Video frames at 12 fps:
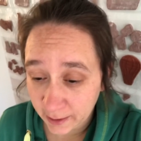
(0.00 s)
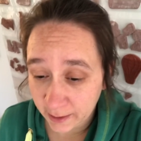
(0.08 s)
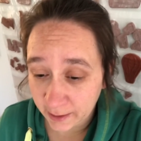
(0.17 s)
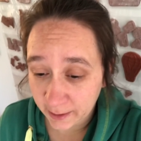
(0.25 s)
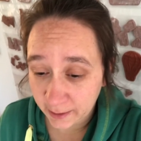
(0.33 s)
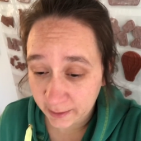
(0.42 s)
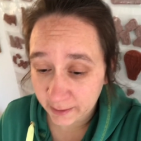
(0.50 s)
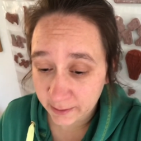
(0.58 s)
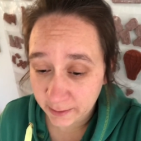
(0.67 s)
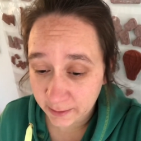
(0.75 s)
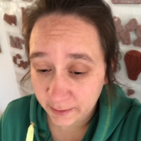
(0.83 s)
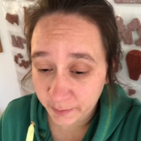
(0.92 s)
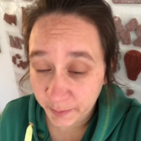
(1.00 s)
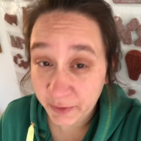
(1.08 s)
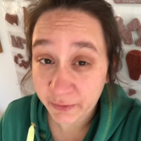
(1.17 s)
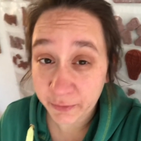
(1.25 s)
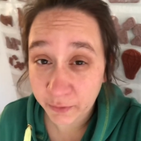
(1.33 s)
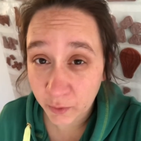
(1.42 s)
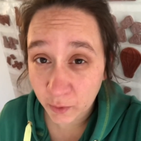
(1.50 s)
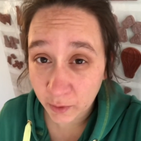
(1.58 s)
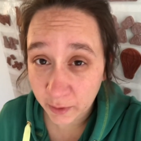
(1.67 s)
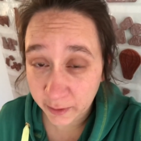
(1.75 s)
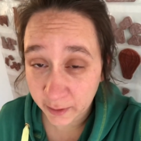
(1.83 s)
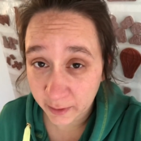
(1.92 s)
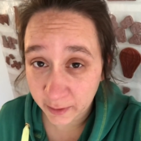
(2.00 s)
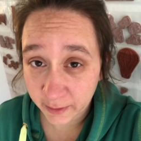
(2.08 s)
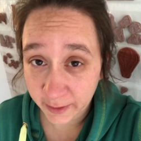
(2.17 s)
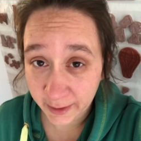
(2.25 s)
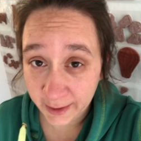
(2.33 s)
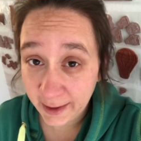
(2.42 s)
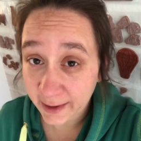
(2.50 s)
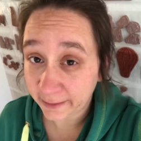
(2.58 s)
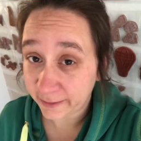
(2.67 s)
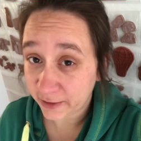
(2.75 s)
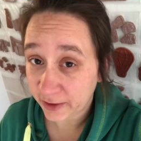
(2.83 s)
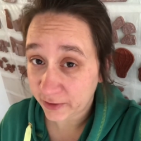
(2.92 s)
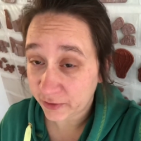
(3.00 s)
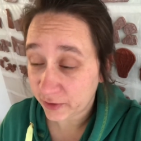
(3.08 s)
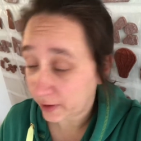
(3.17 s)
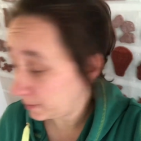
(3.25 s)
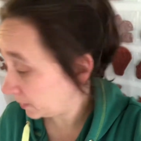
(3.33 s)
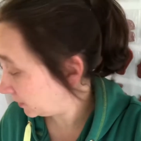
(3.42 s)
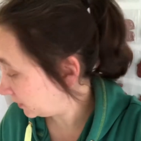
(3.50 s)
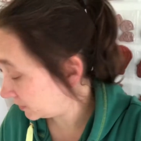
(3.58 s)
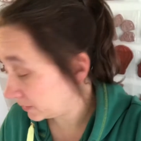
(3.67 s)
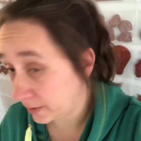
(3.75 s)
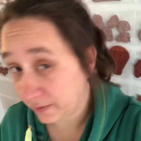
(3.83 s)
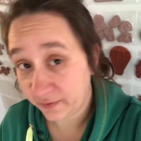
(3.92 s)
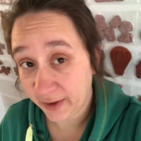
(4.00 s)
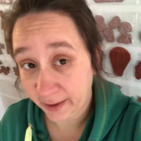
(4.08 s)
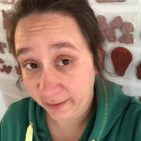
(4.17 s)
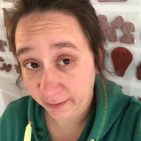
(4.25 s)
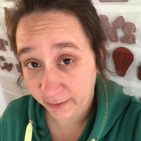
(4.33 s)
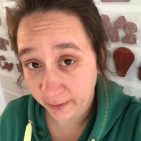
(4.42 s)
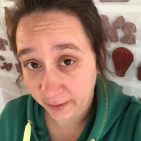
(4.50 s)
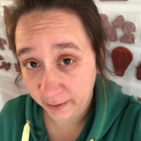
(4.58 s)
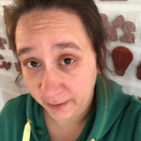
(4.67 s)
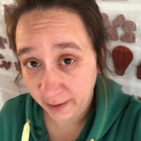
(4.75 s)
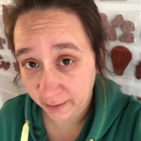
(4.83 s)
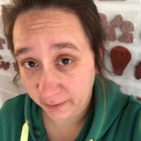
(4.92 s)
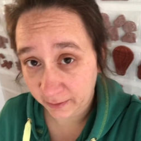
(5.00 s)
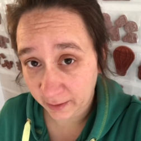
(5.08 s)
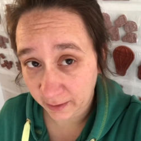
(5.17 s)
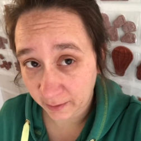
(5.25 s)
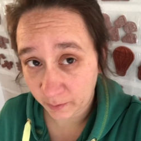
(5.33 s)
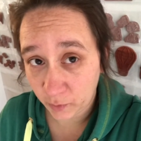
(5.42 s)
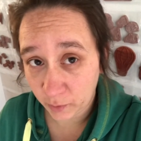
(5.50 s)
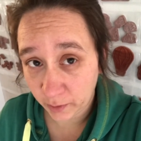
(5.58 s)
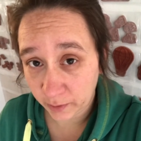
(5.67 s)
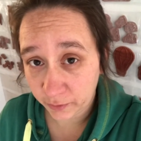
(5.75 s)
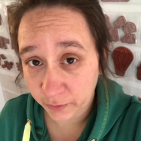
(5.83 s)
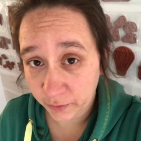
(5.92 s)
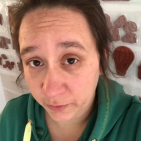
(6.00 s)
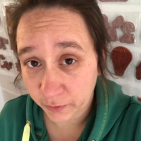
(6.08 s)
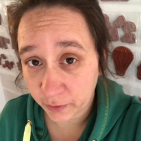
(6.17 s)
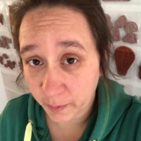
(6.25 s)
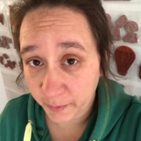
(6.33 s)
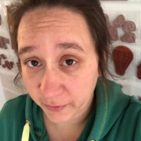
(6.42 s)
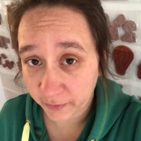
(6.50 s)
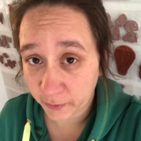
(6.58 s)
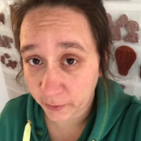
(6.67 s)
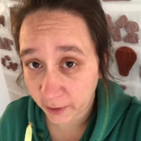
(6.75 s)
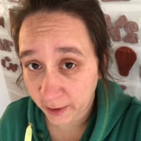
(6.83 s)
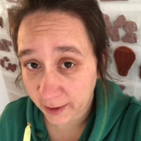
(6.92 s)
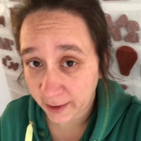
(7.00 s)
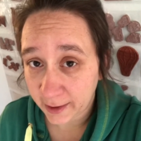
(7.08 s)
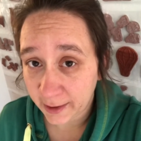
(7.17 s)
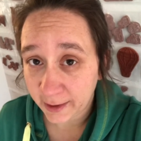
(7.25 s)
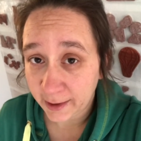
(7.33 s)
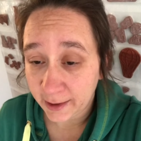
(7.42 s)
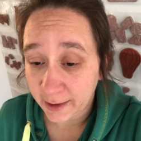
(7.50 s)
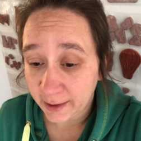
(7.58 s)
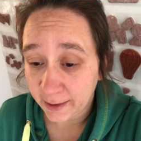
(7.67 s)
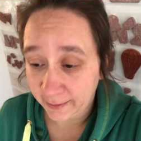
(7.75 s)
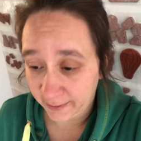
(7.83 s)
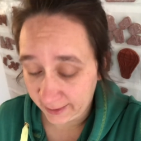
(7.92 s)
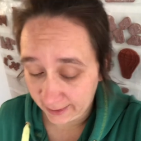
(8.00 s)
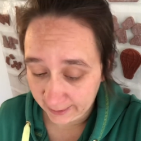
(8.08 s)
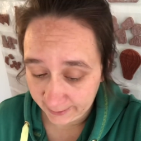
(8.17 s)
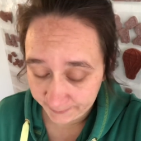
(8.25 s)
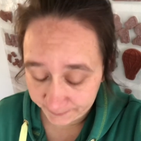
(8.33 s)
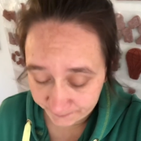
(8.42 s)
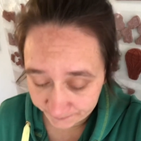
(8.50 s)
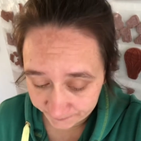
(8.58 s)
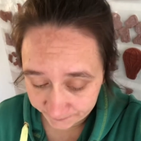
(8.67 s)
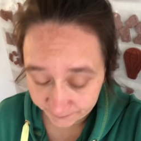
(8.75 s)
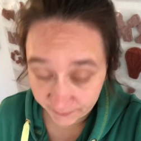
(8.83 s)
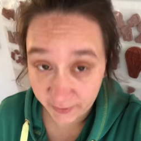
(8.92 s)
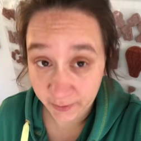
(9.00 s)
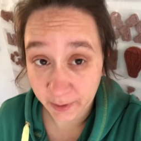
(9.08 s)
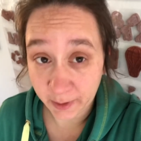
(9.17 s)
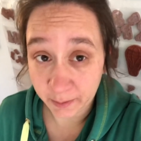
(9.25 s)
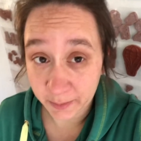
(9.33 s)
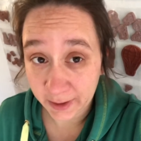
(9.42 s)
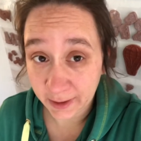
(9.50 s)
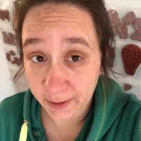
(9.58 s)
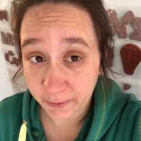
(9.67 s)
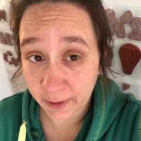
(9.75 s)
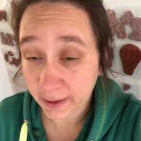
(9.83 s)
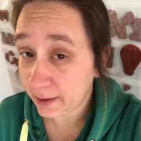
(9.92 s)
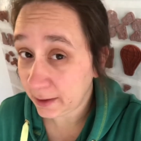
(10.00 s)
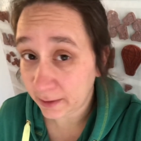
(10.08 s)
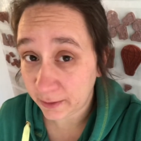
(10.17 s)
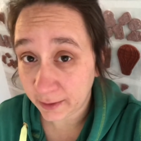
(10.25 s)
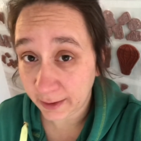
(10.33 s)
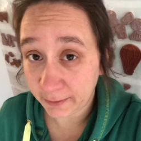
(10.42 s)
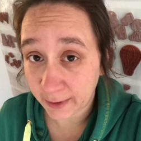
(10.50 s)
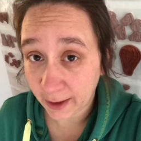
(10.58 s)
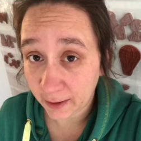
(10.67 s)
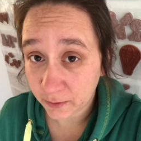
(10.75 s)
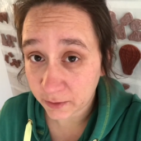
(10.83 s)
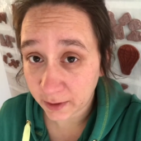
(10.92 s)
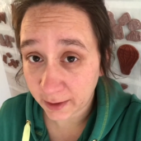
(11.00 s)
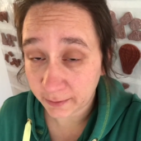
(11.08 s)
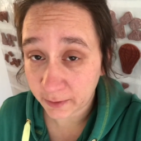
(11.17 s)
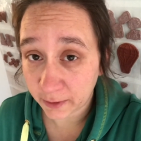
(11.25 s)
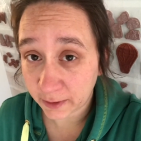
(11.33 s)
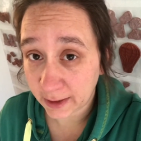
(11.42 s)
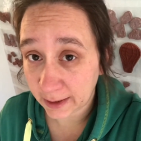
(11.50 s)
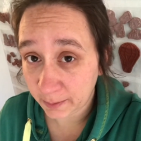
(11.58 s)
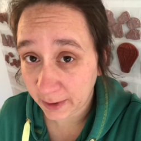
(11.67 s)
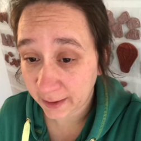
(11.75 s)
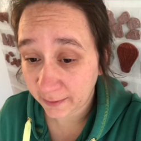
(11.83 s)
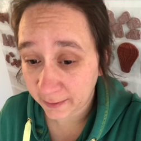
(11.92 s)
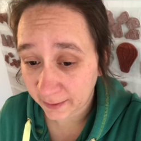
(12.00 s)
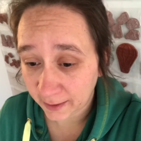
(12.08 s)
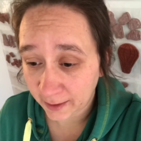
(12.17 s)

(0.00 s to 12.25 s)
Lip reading: And before the key exchange, I'm going to the vet and get more drops for Zilli. So I'm nearly ready to leave the house. I have another 10 minutes.